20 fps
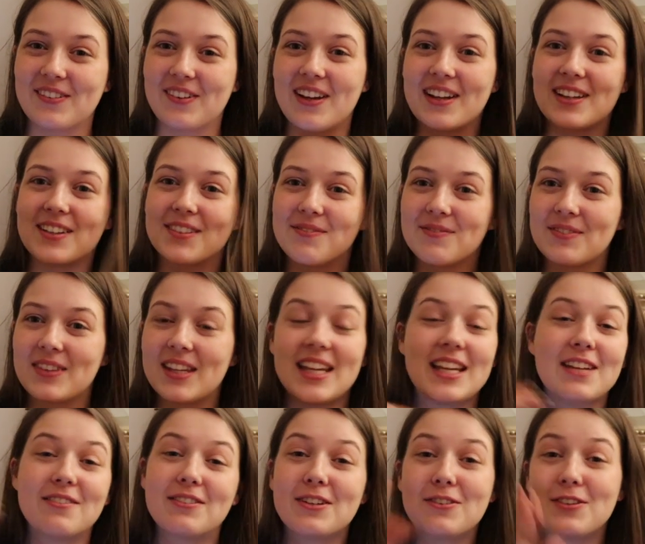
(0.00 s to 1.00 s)
Like
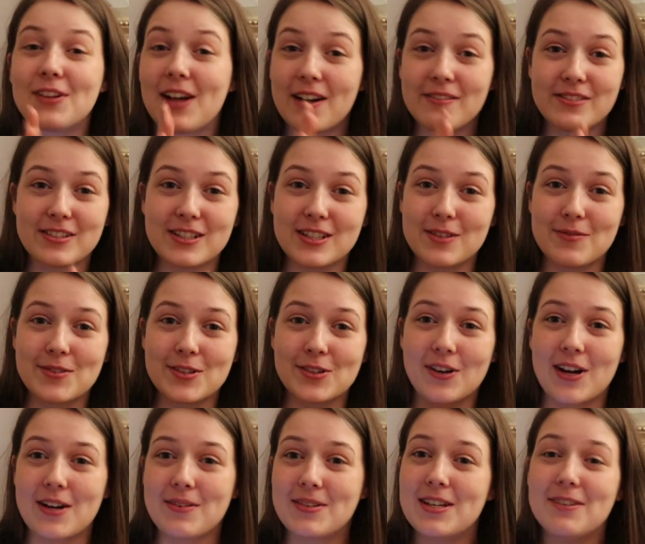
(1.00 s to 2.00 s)
even if you haven't
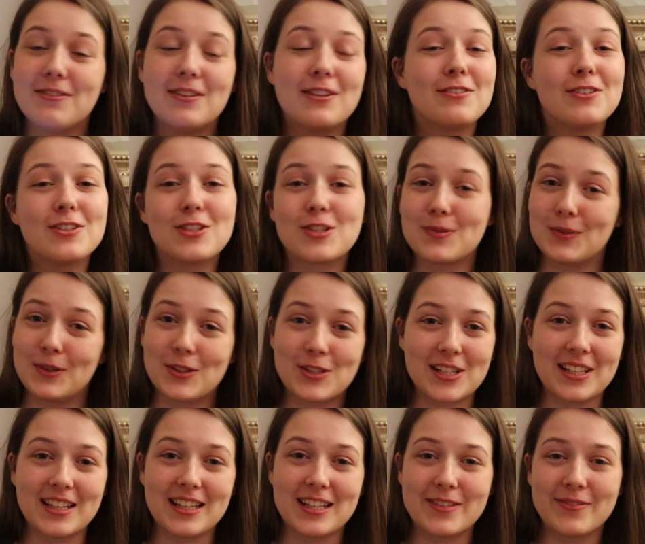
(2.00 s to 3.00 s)
subscribed, even if you're just
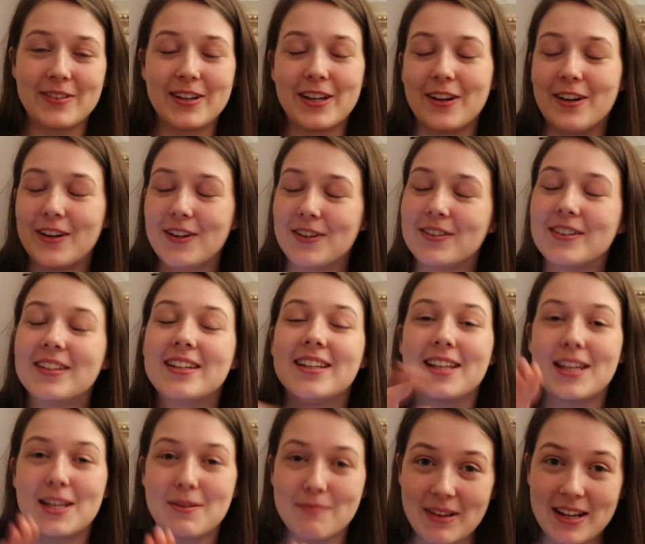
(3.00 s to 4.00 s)
watching this video, it
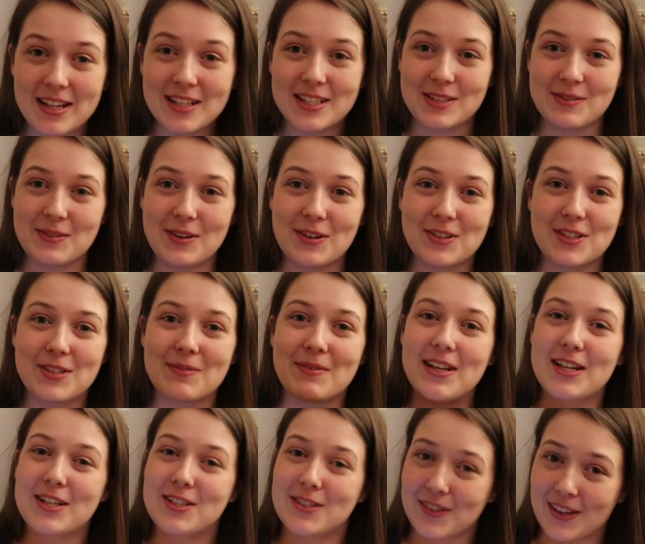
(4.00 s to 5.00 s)
means the world to
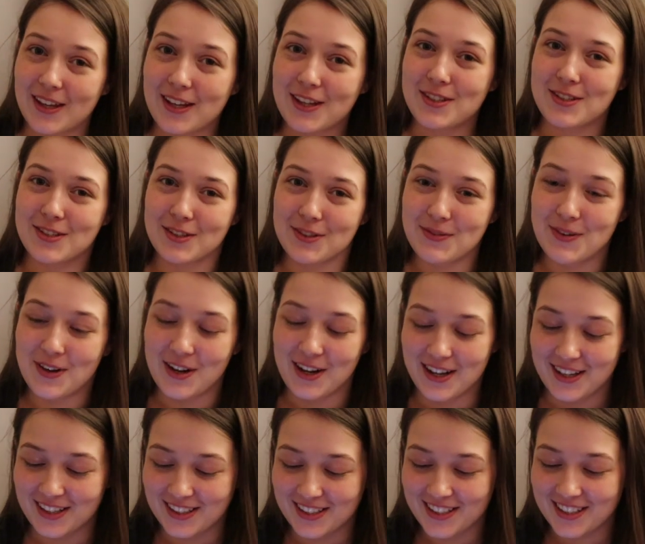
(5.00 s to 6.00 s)
me, so thank you so
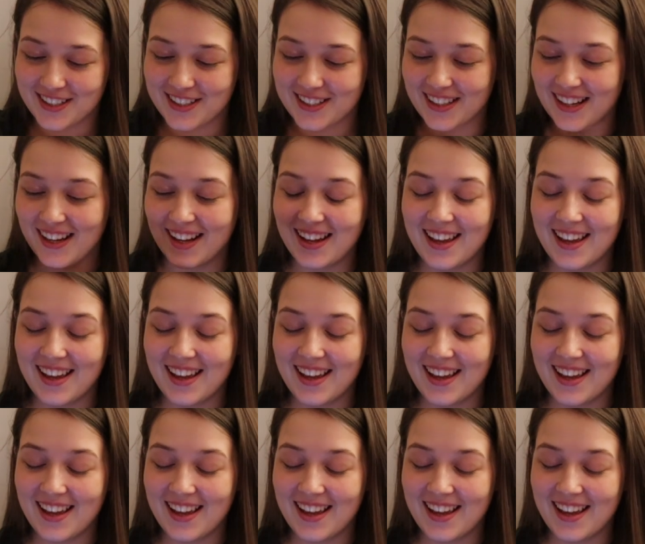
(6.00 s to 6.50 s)
much.